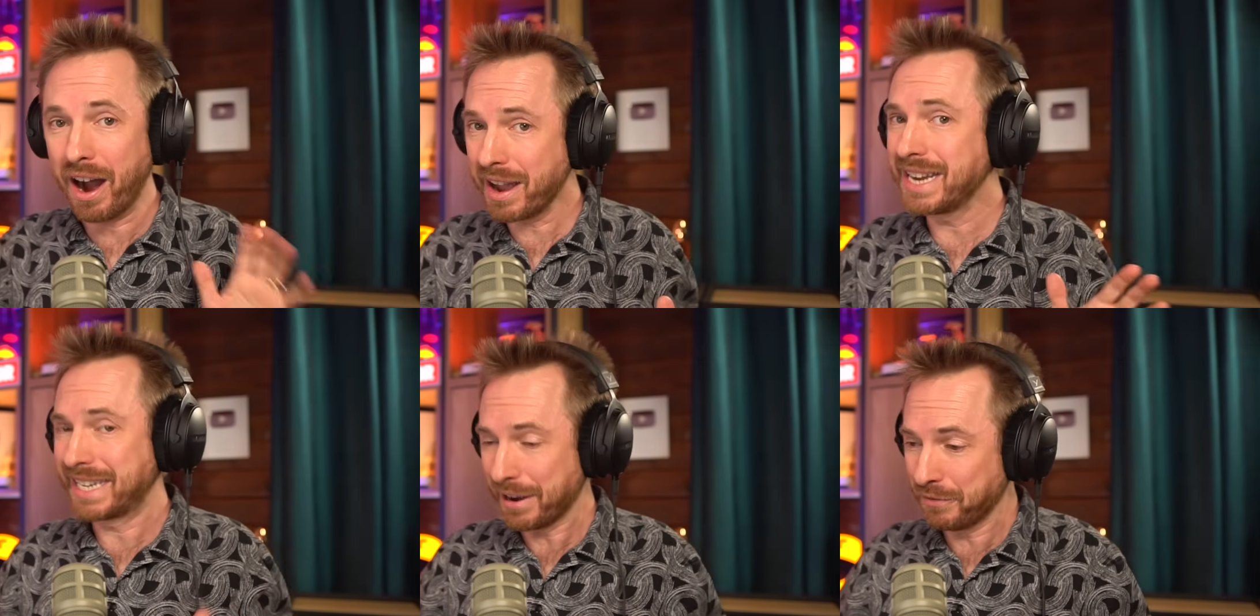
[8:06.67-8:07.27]

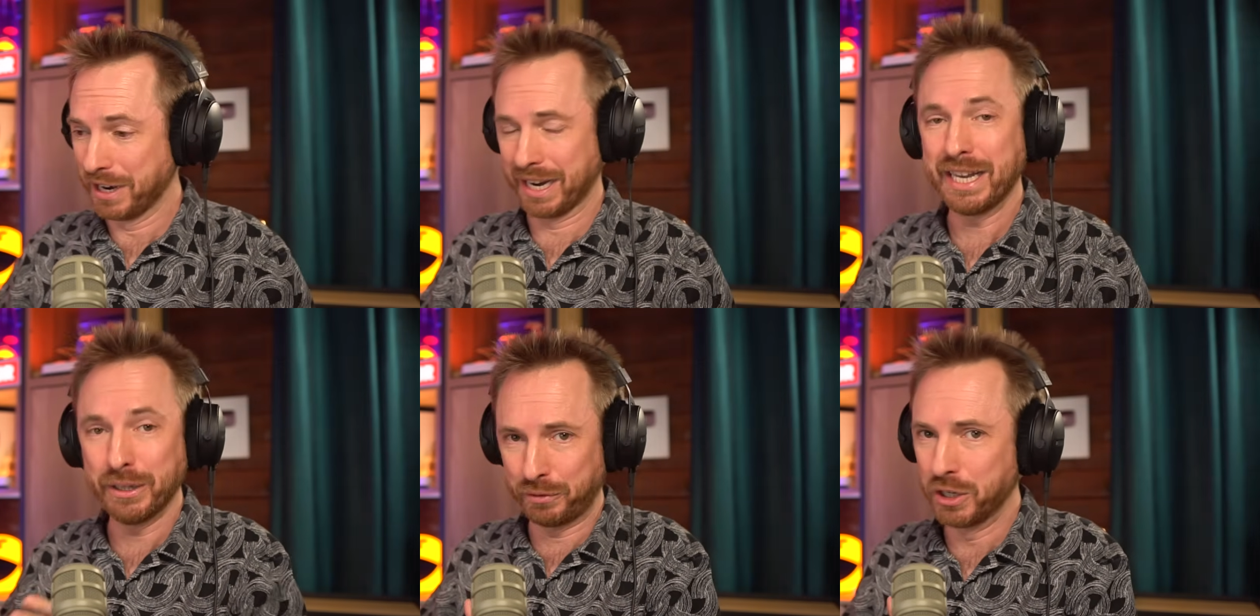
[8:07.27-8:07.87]
I
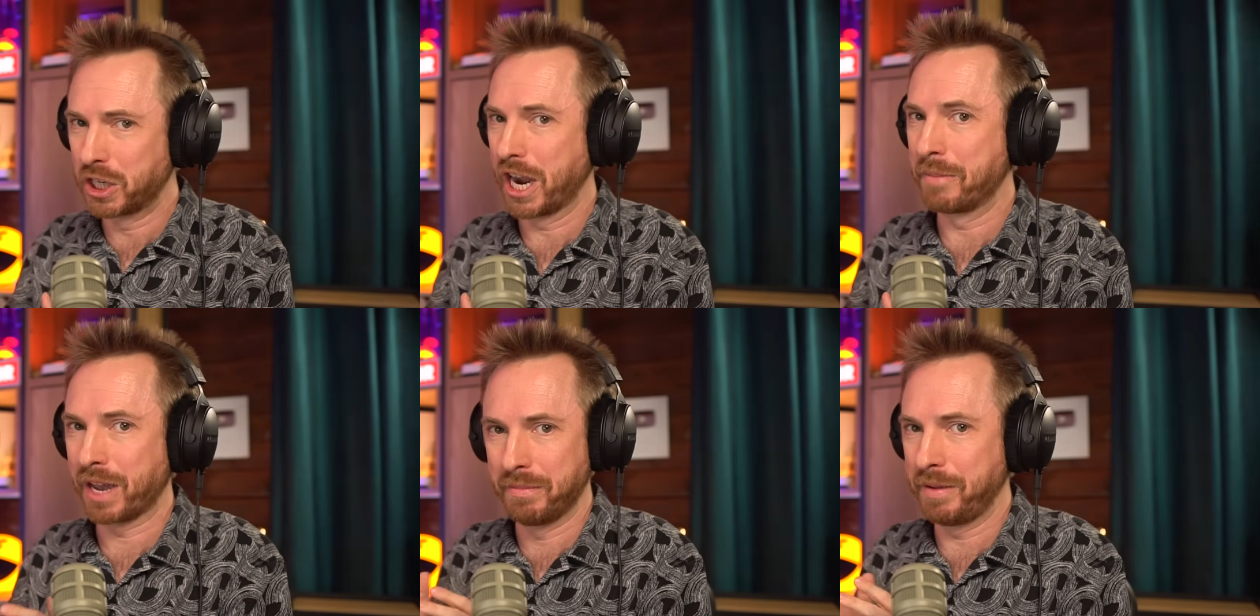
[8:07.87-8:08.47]
definitely in the
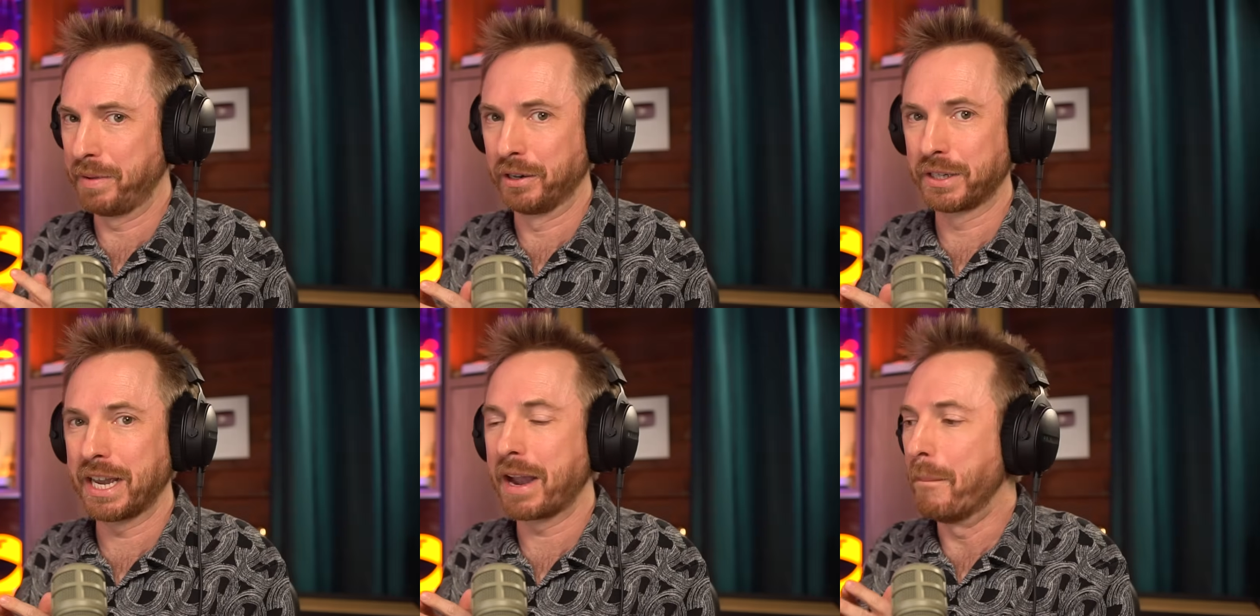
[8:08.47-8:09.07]
future am going to be
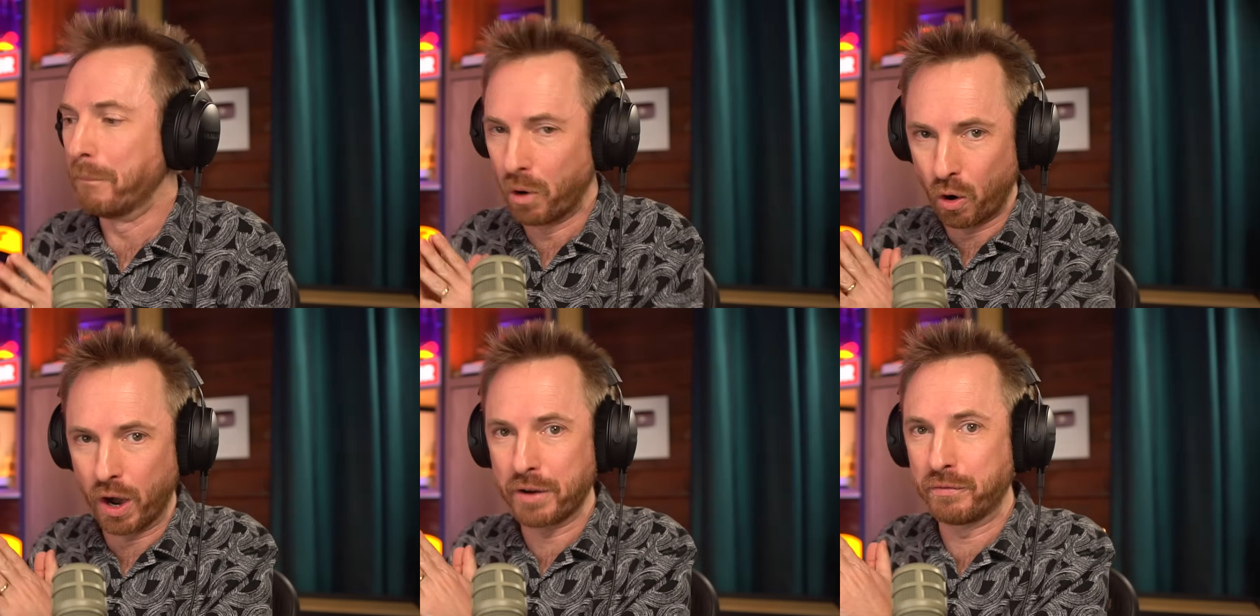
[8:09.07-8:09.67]
building
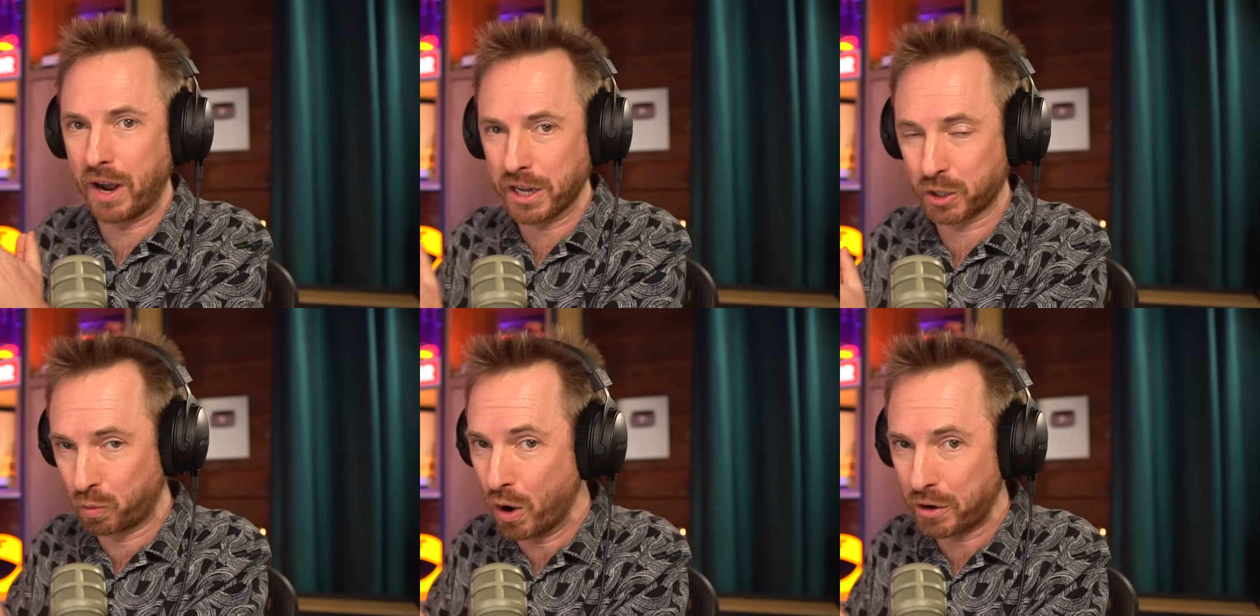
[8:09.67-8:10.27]
more
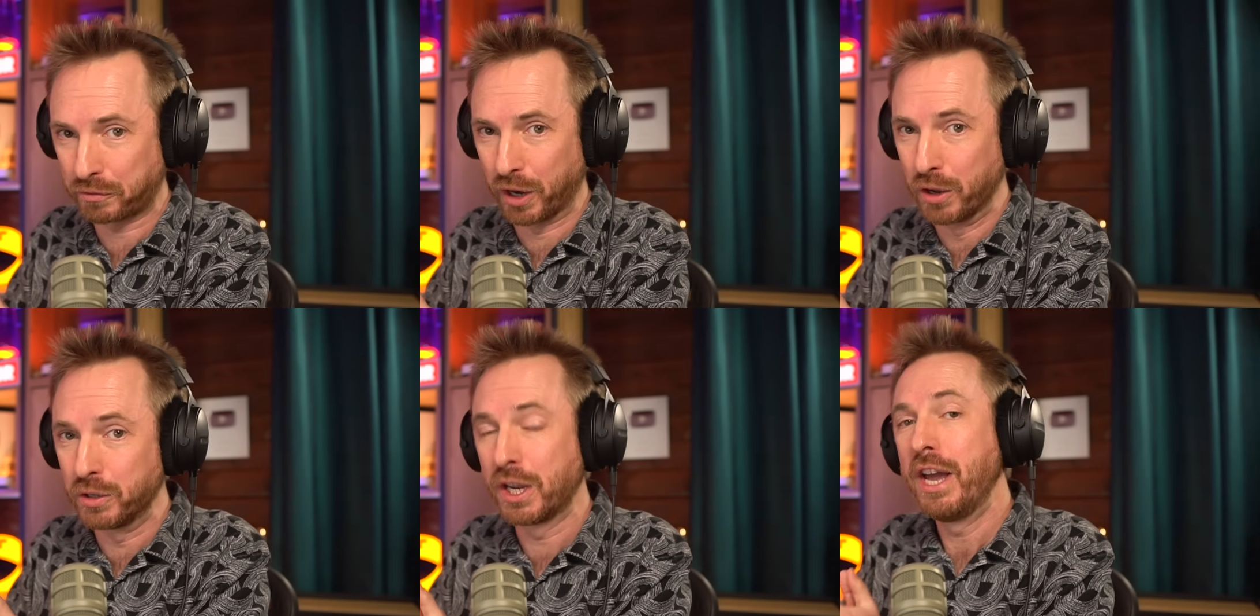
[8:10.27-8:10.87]
advanced
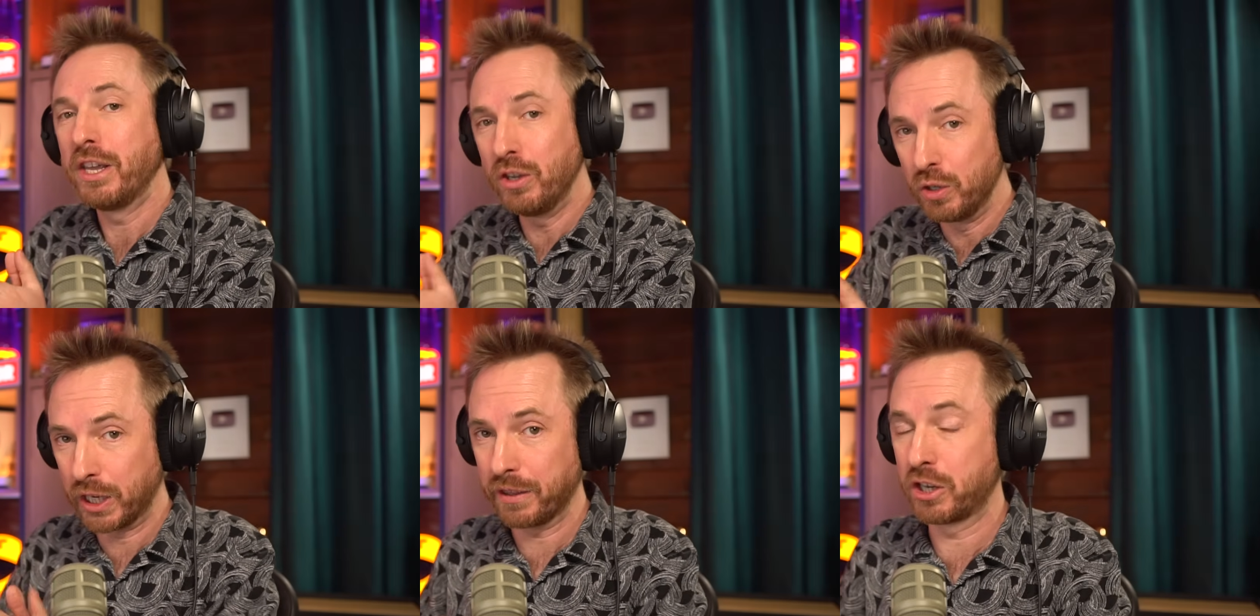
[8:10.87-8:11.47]
workflows
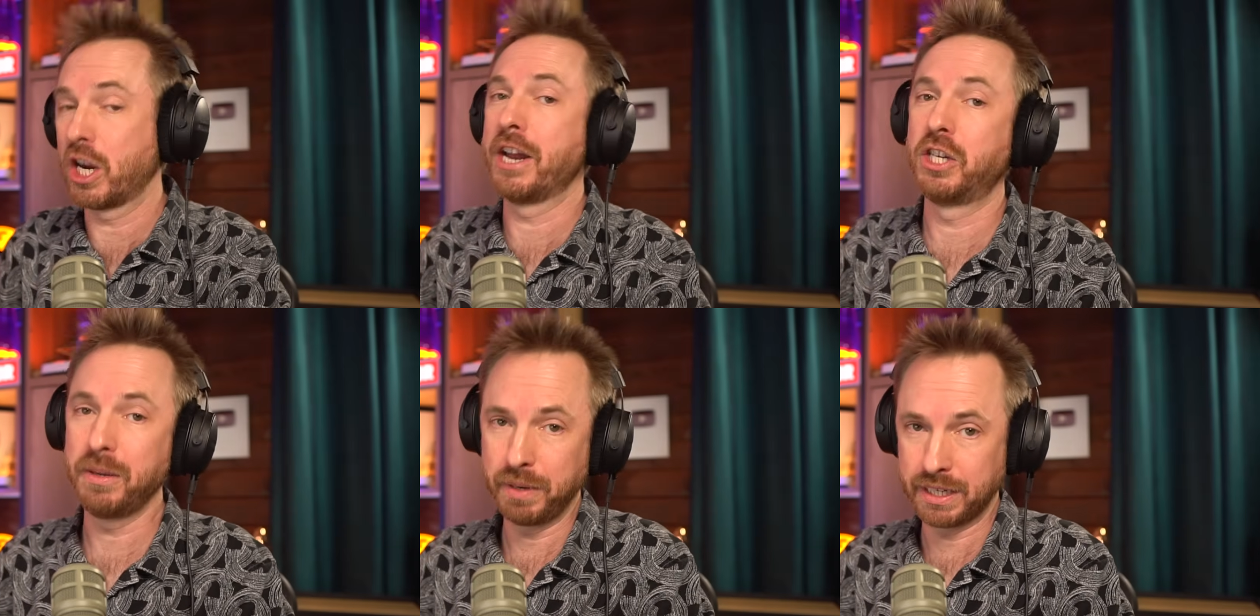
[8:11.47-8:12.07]
using the
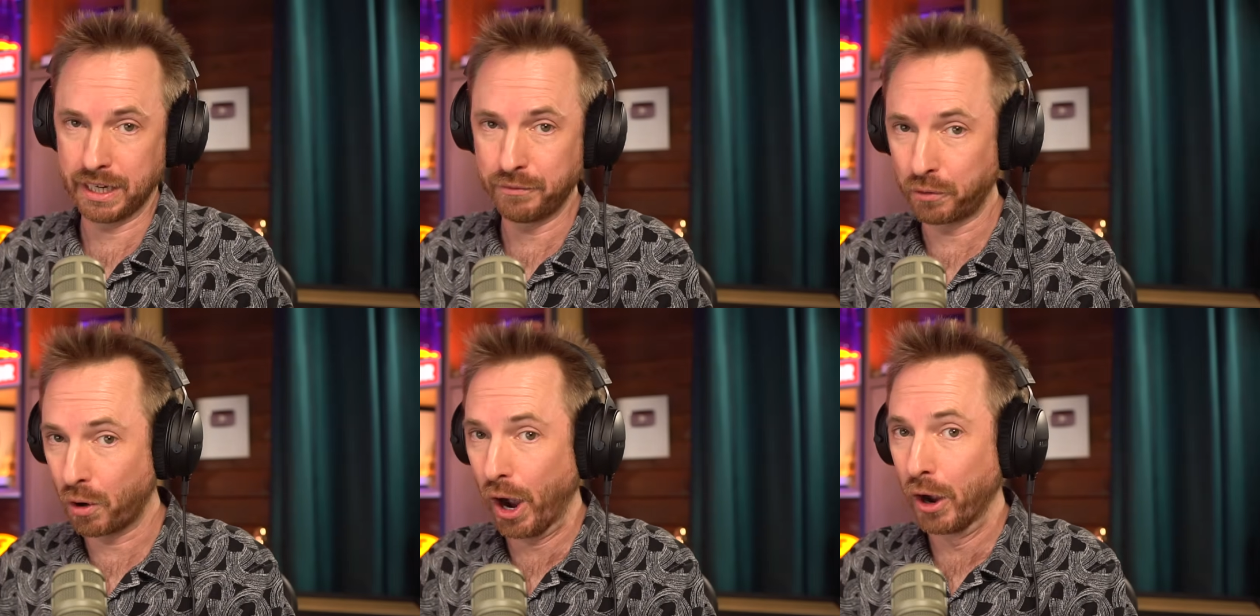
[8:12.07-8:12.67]

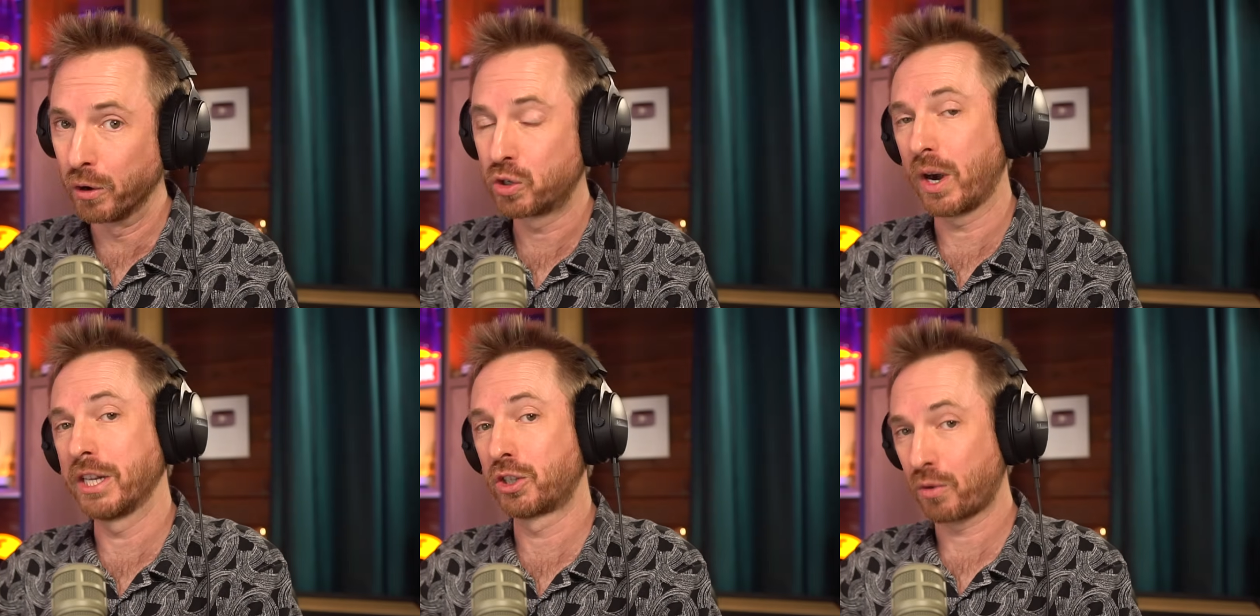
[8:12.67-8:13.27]
ChatGPT 4.0
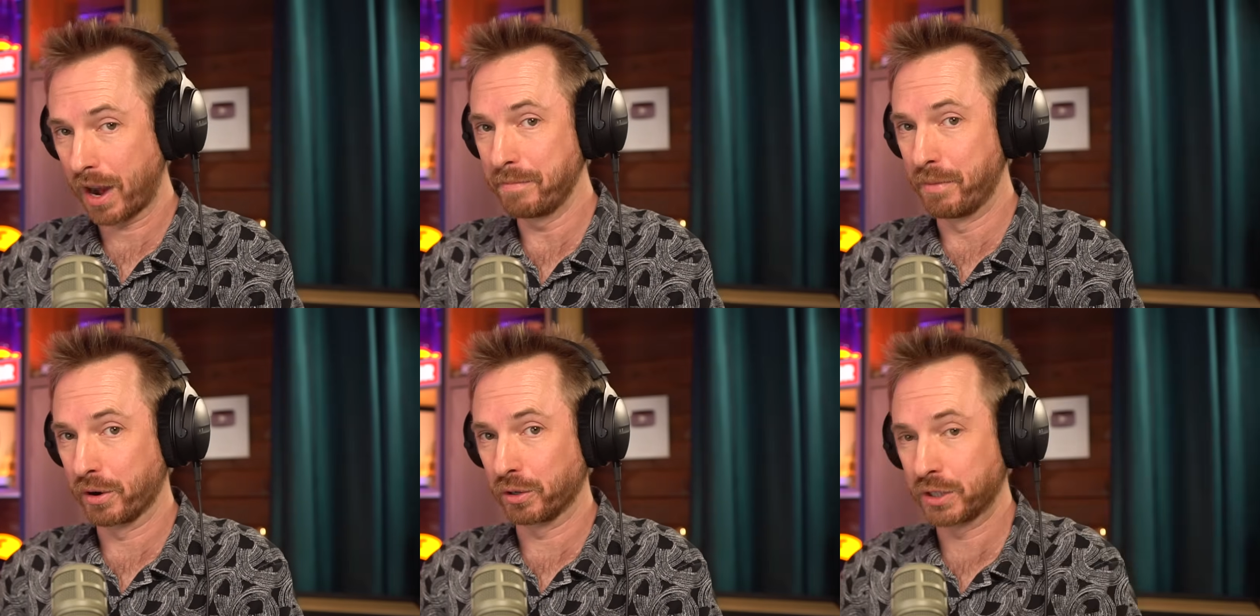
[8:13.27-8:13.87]

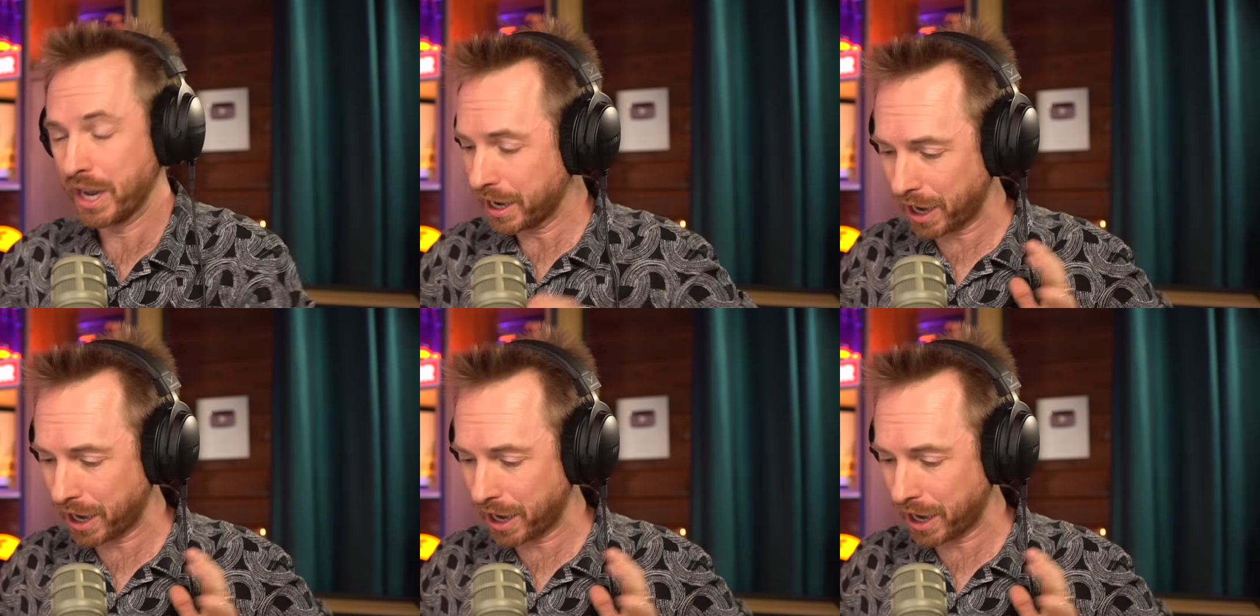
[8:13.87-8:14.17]
transcribe models.